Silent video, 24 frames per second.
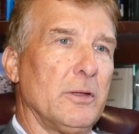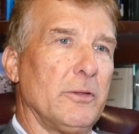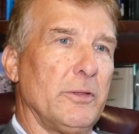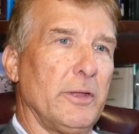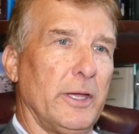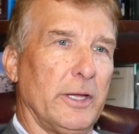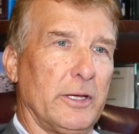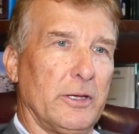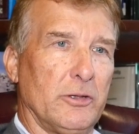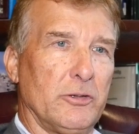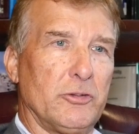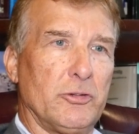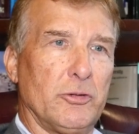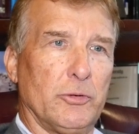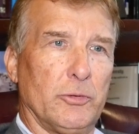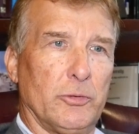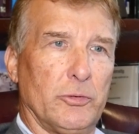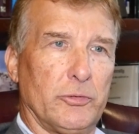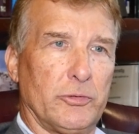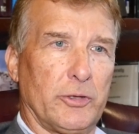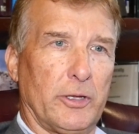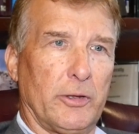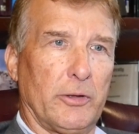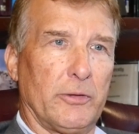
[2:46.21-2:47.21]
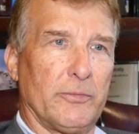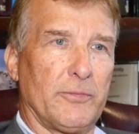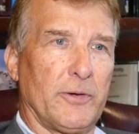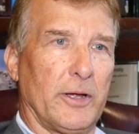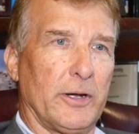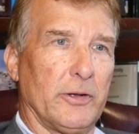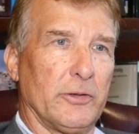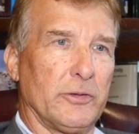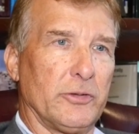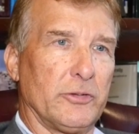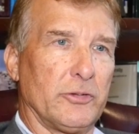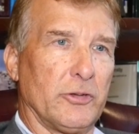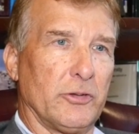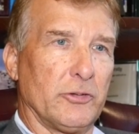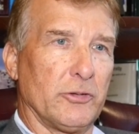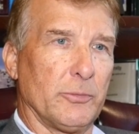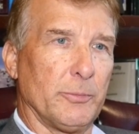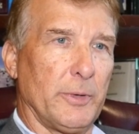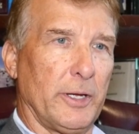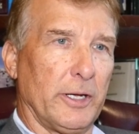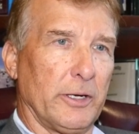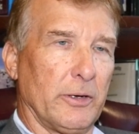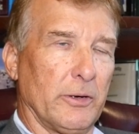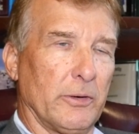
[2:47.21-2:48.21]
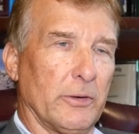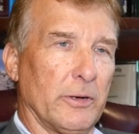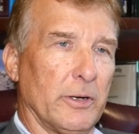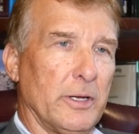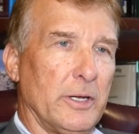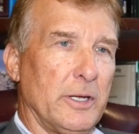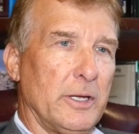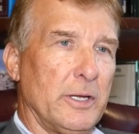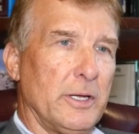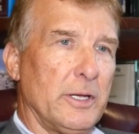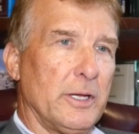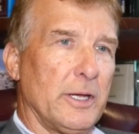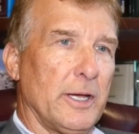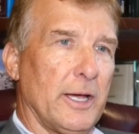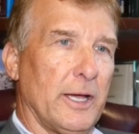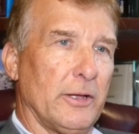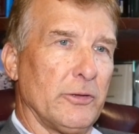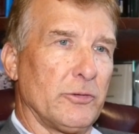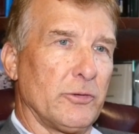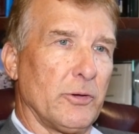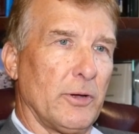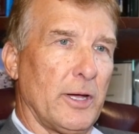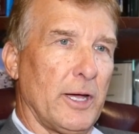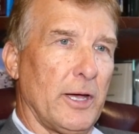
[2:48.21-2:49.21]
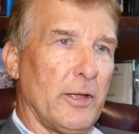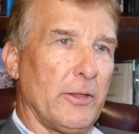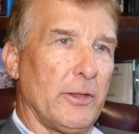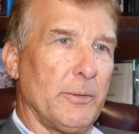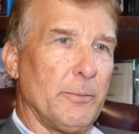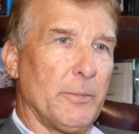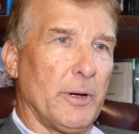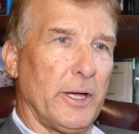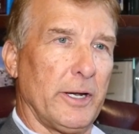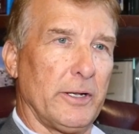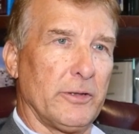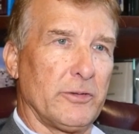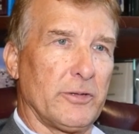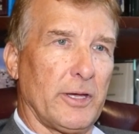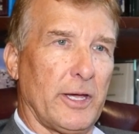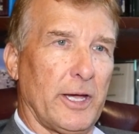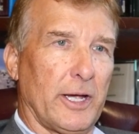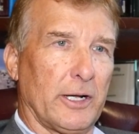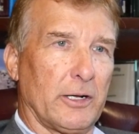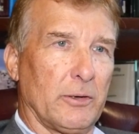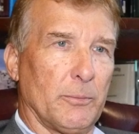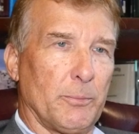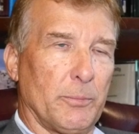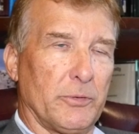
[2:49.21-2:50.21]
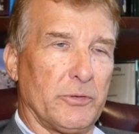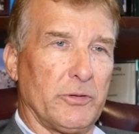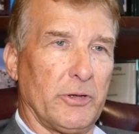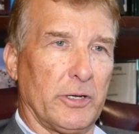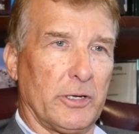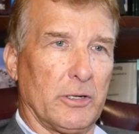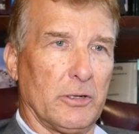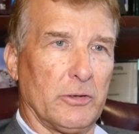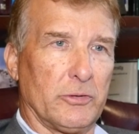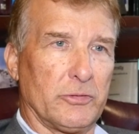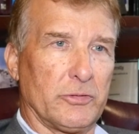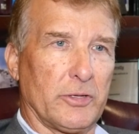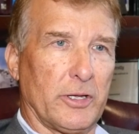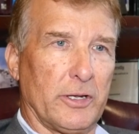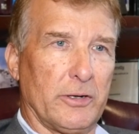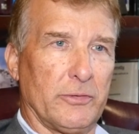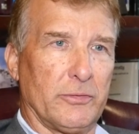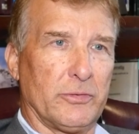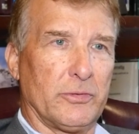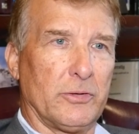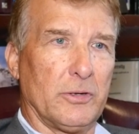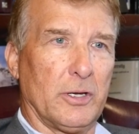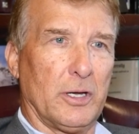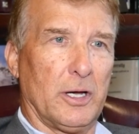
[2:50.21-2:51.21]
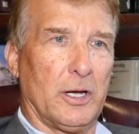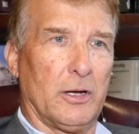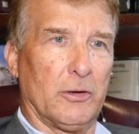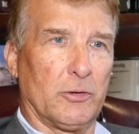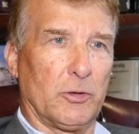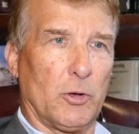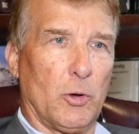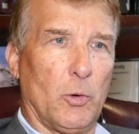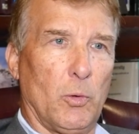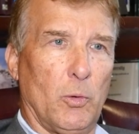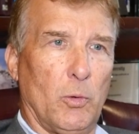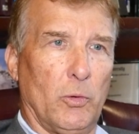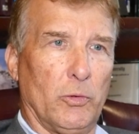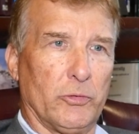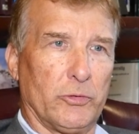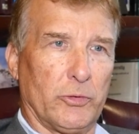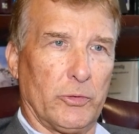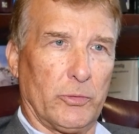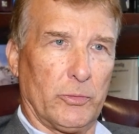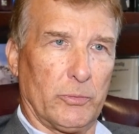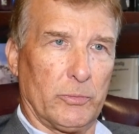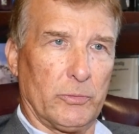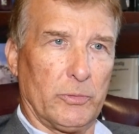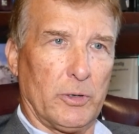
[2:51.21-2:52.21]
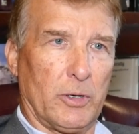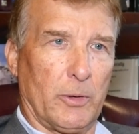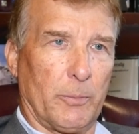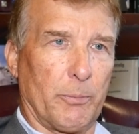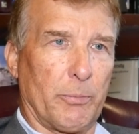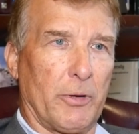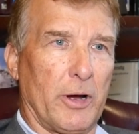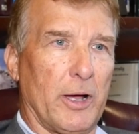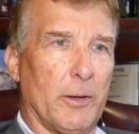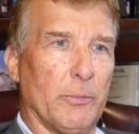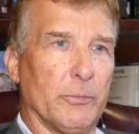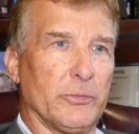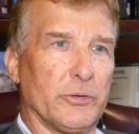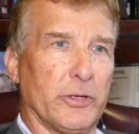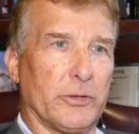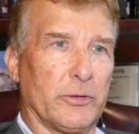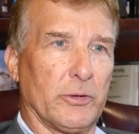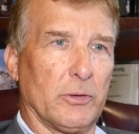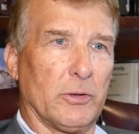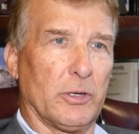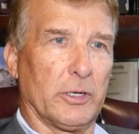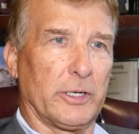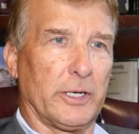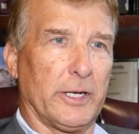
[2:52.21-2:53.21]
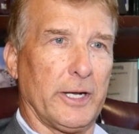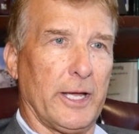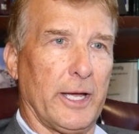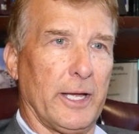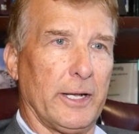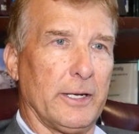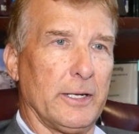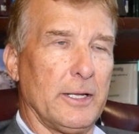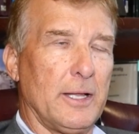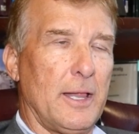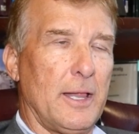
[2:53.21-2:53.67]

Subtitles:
They can choose, they're the final decision maker, as to how they might attack a particular set of goals or problems that they're looking at.